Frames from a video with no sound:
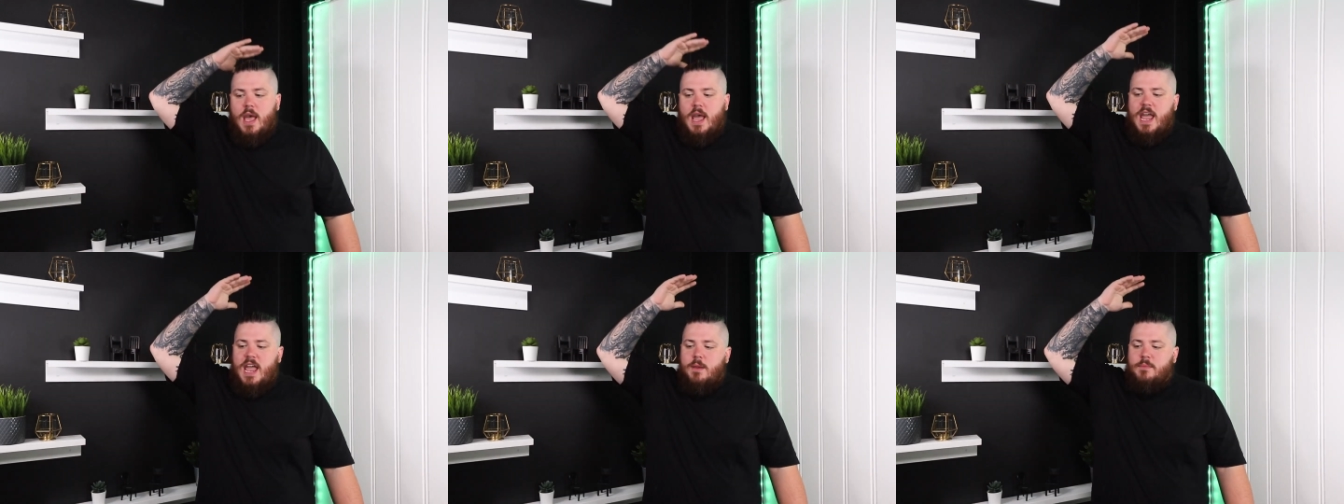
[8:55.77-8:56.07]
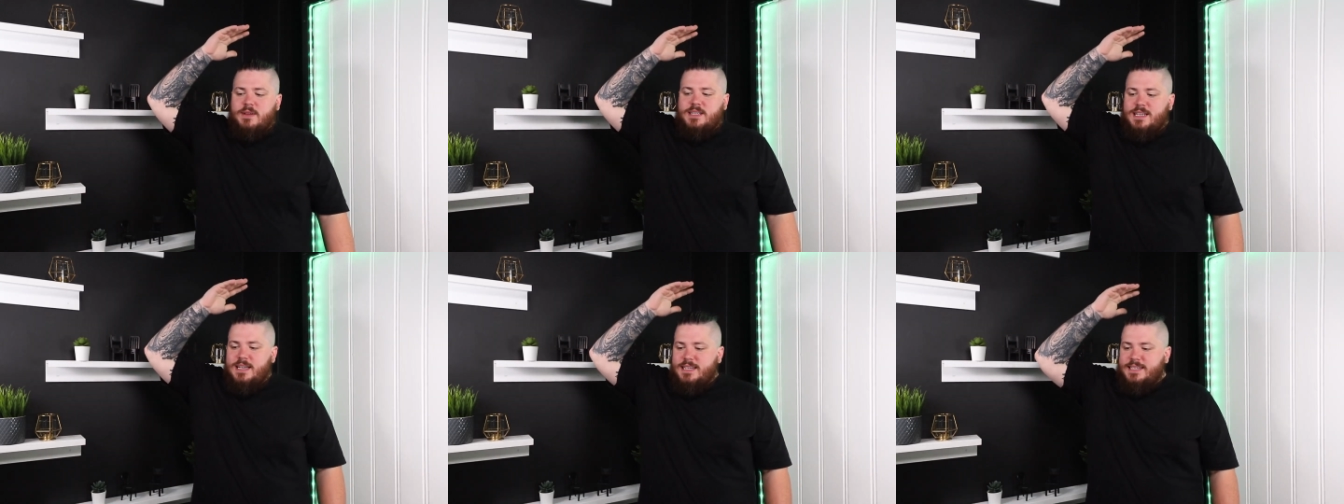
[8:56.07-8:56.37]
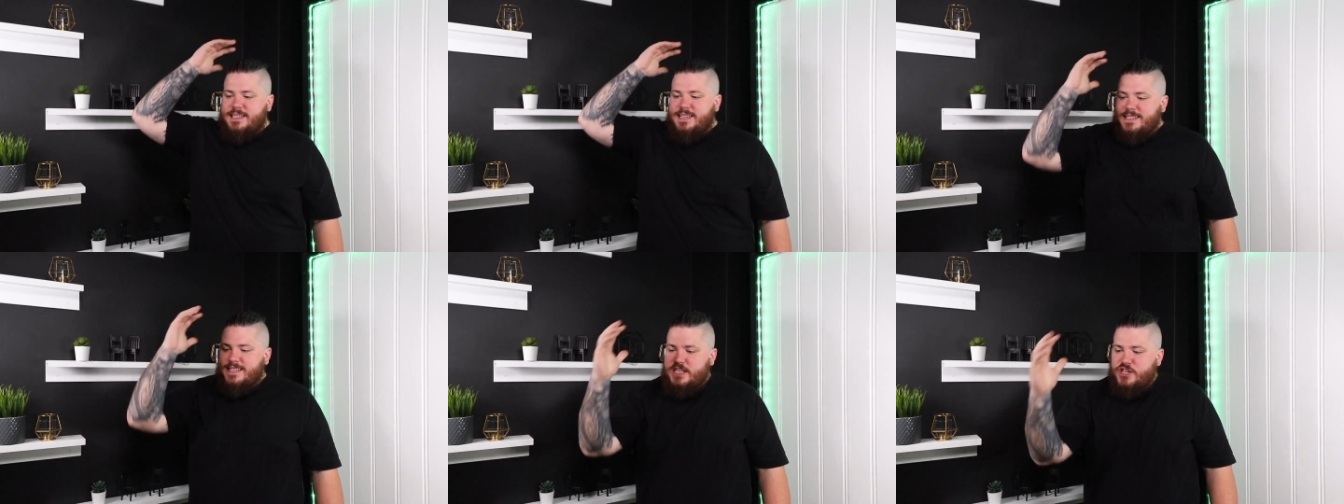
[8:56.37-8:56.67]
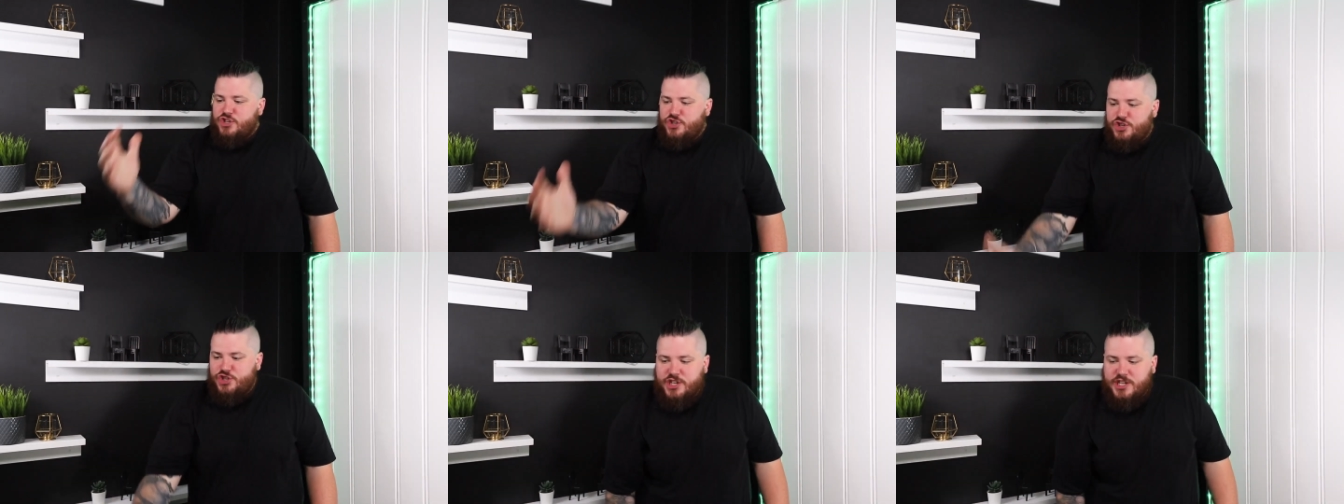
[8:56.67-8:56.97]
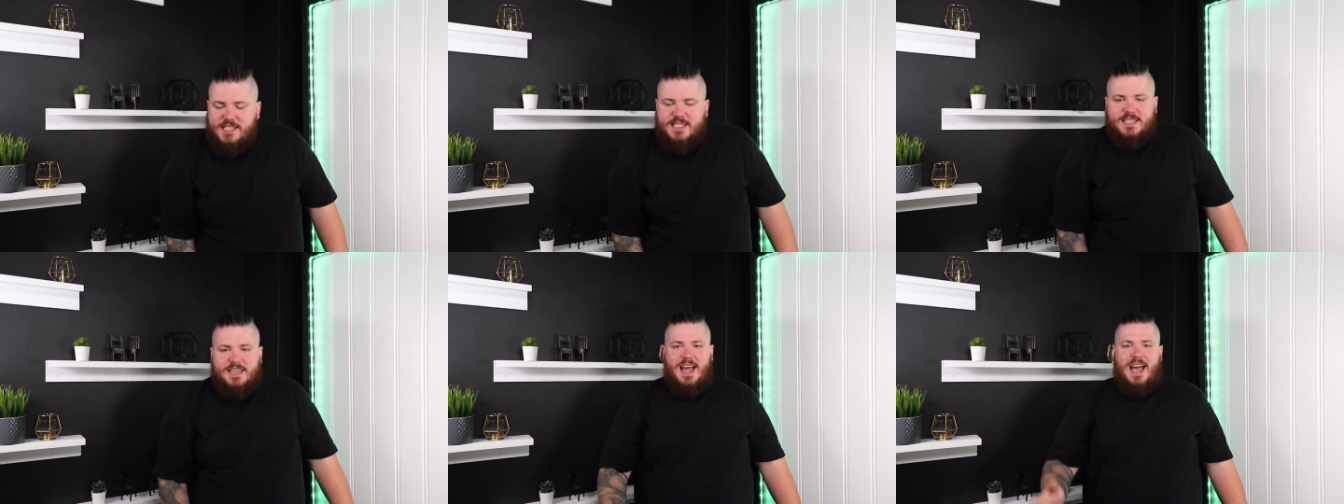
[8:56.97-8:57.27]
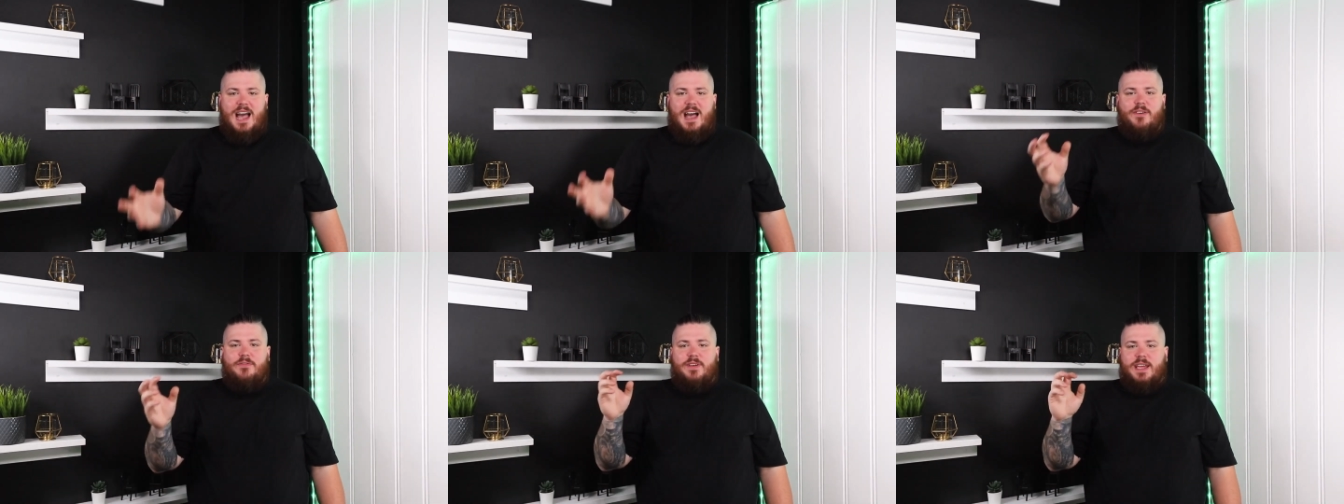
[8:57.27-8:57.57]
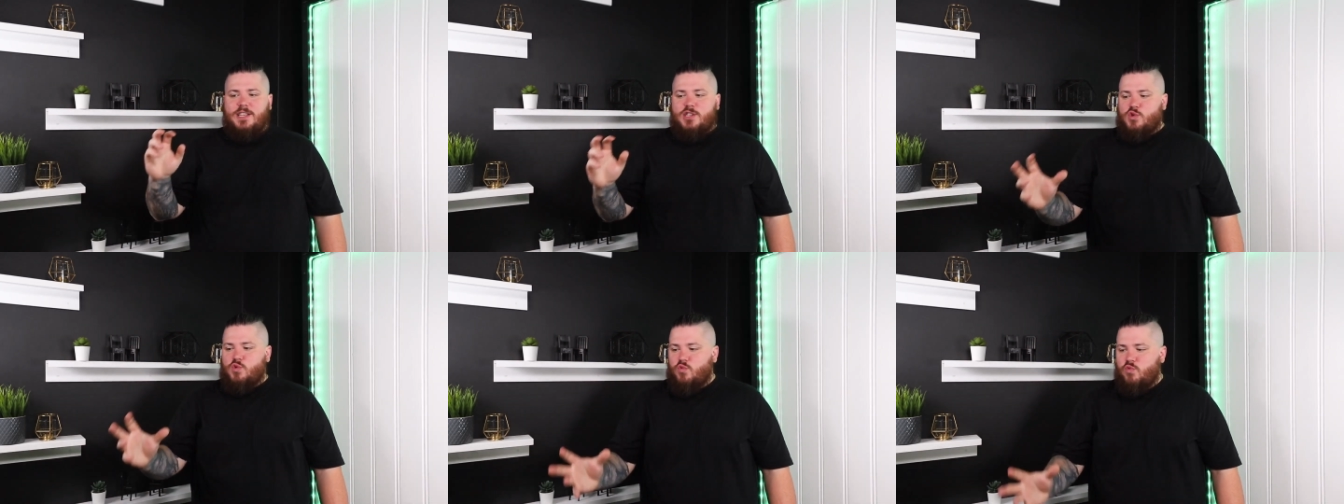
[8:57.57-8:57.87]
Amazon doesn't just have
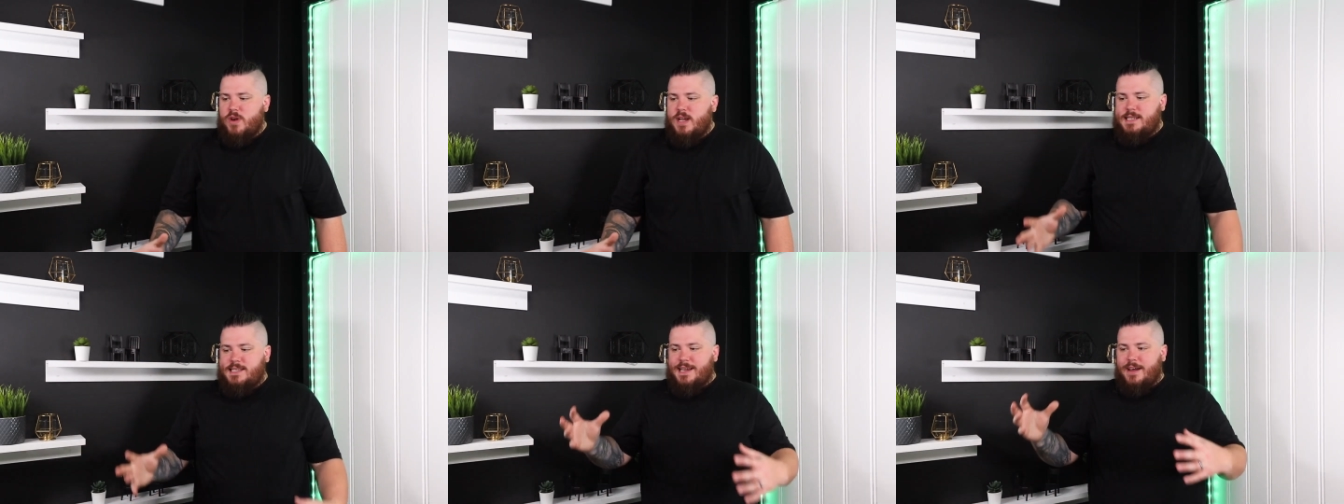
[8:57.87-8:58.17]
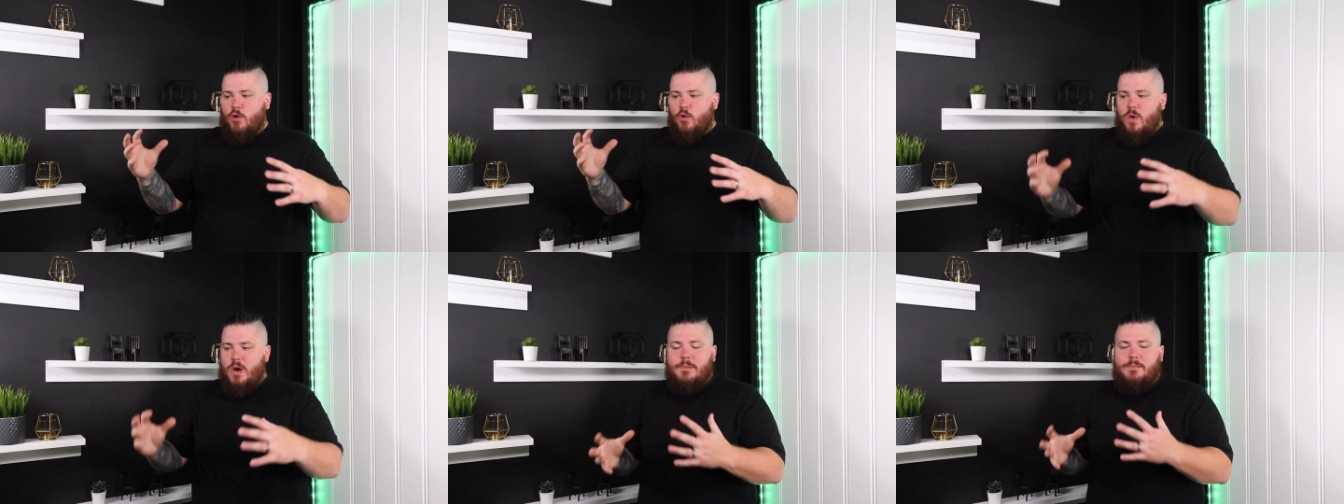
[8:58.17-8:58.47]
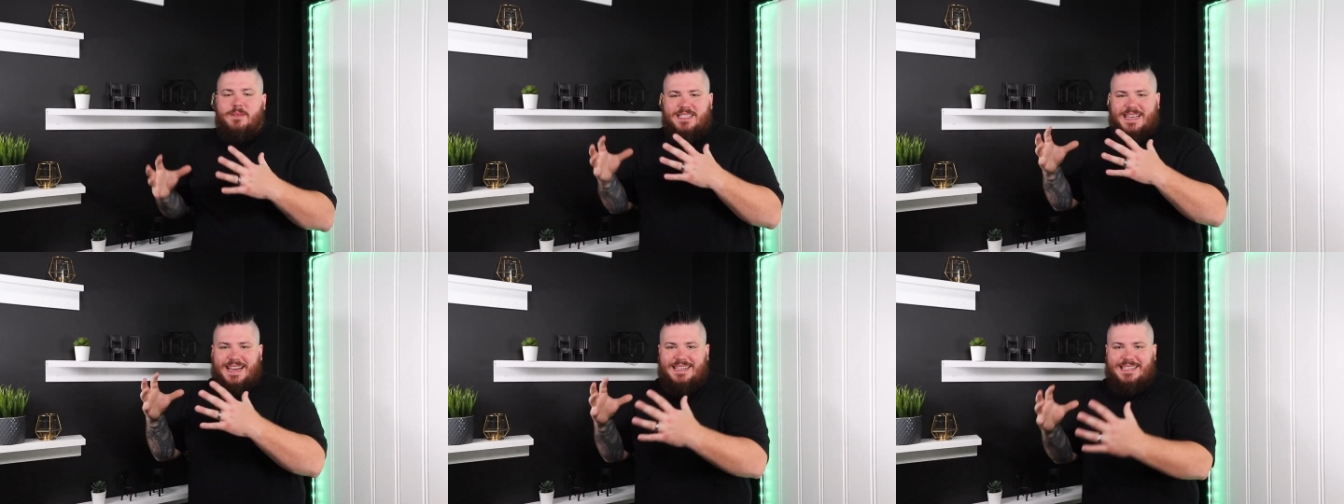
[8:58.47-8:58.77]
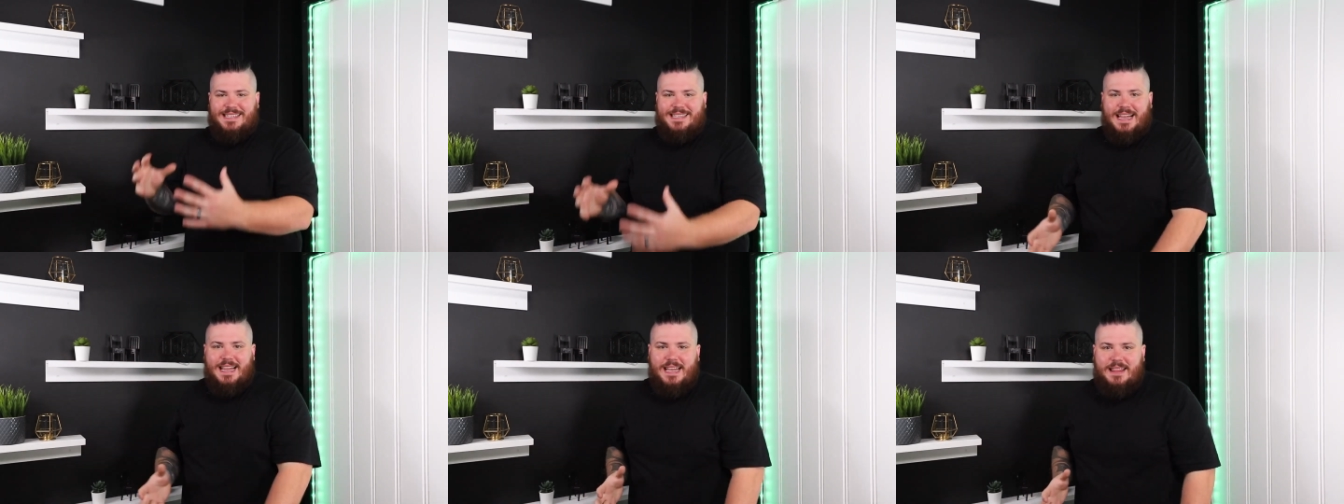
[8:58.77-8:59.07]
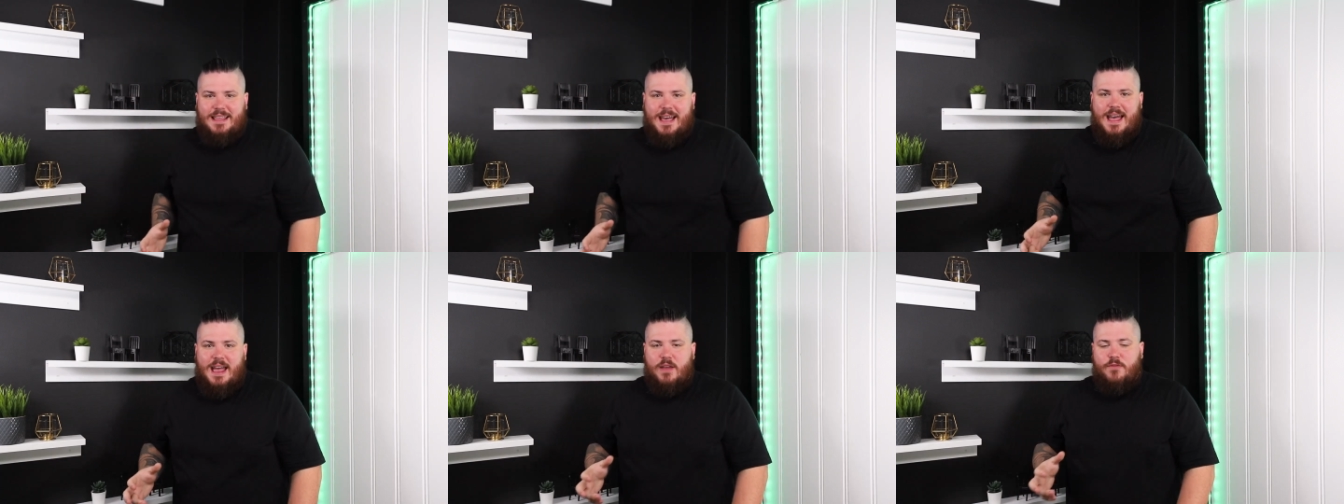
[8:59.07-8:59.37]
its retail website selling that.